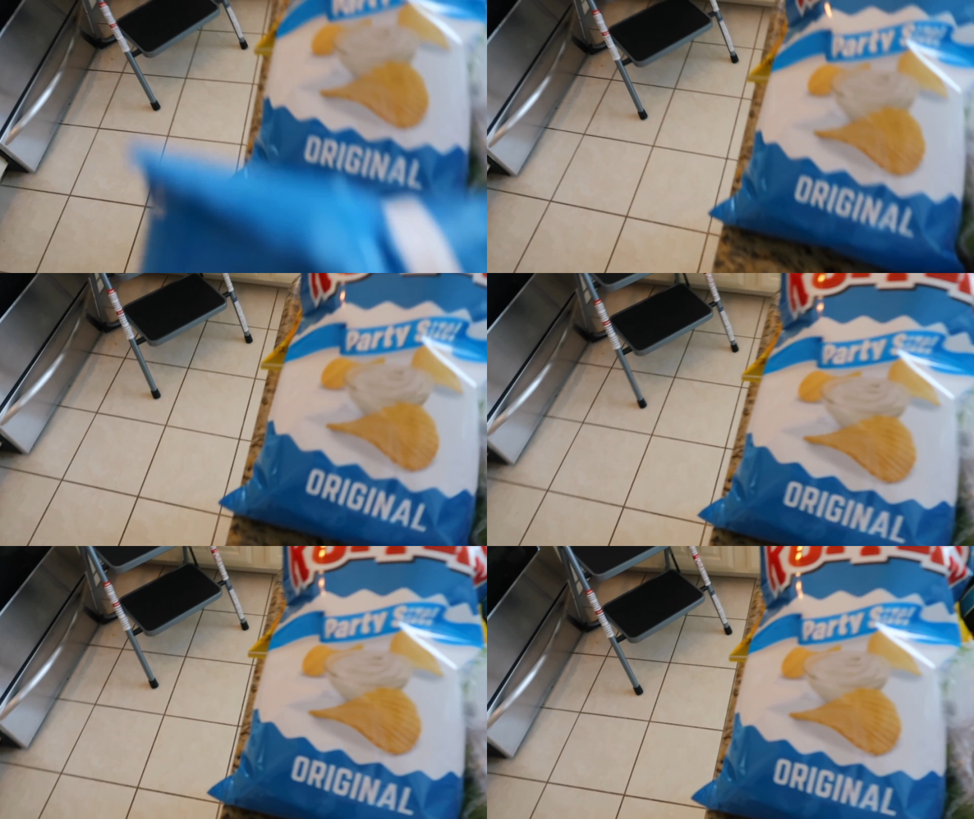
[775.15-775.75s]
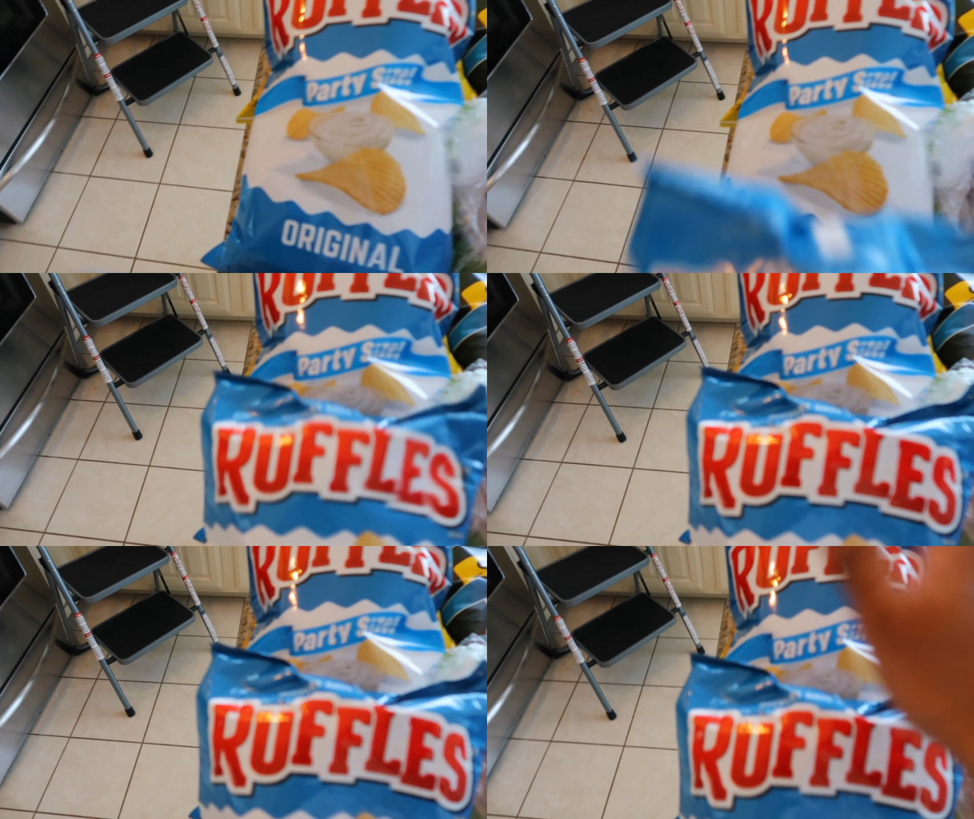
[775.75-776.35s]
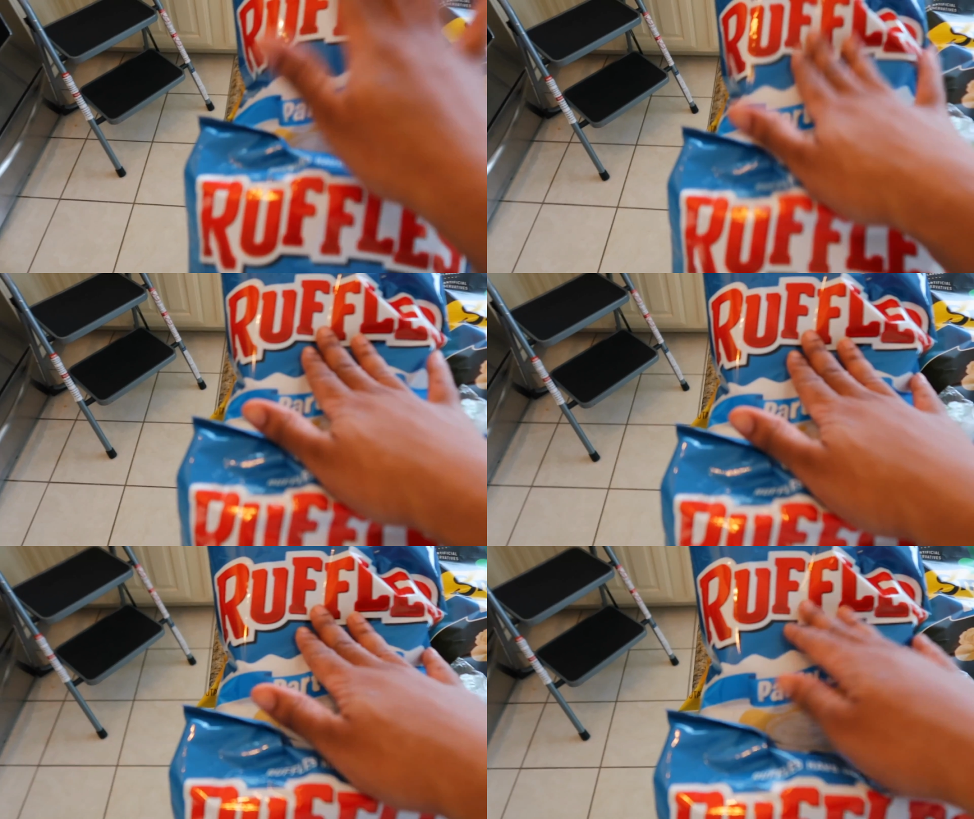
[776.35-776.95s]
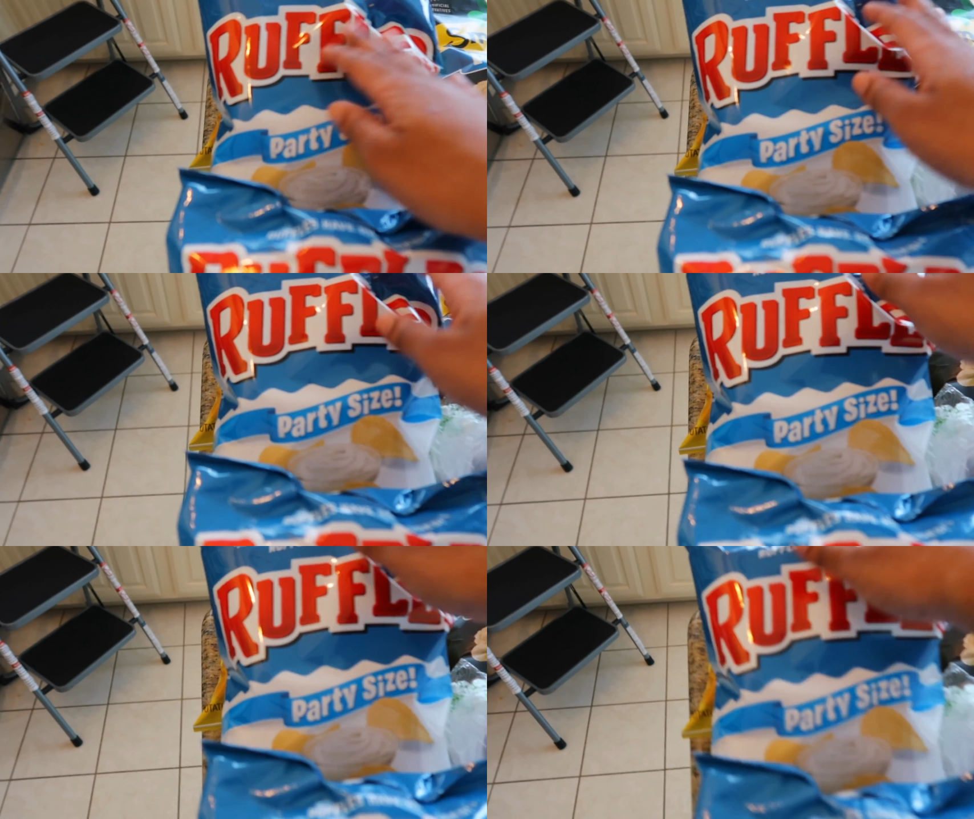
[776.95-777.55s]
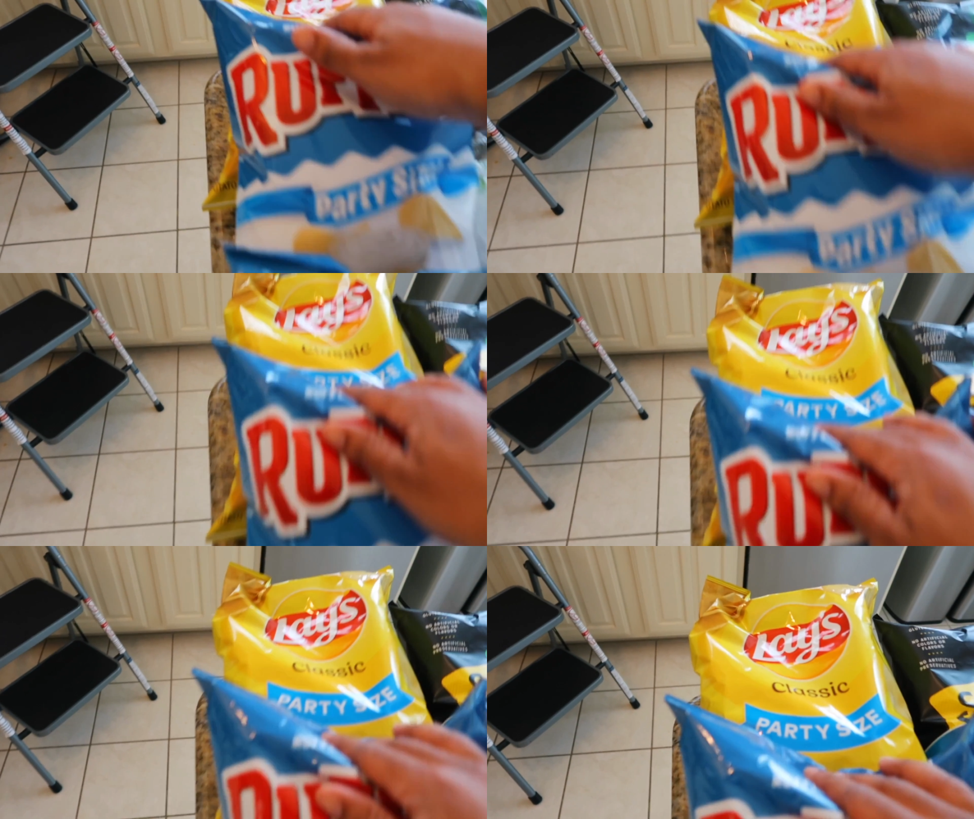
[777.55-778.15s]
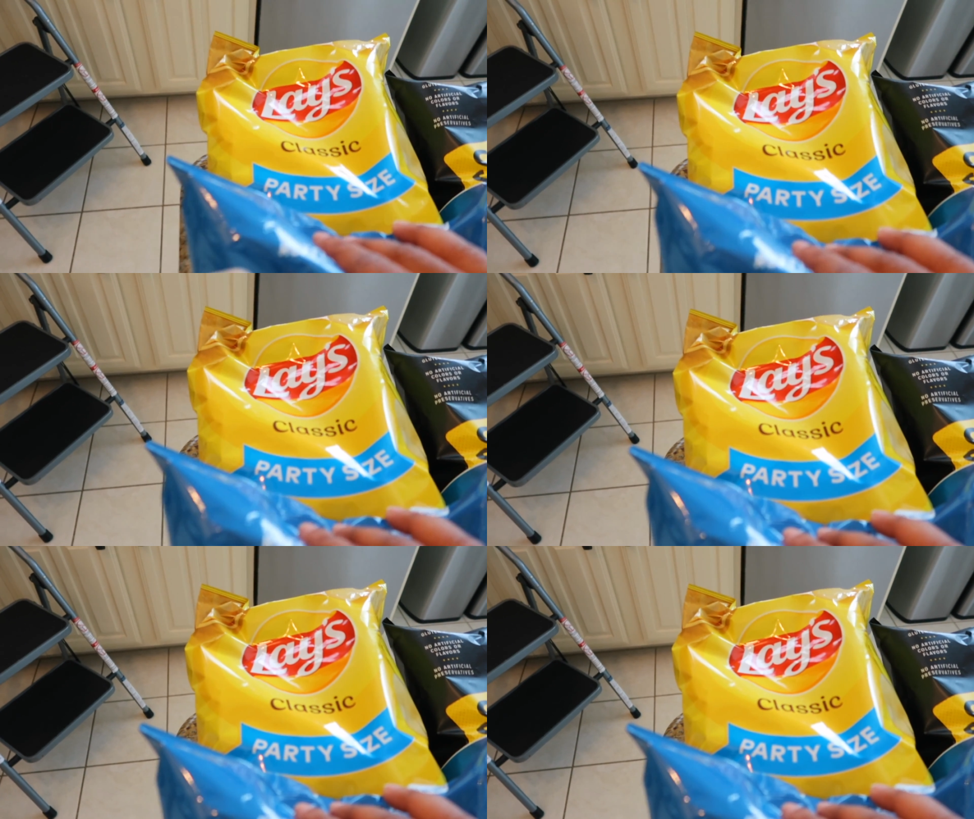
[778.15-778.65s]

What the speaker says: (no speaker visible)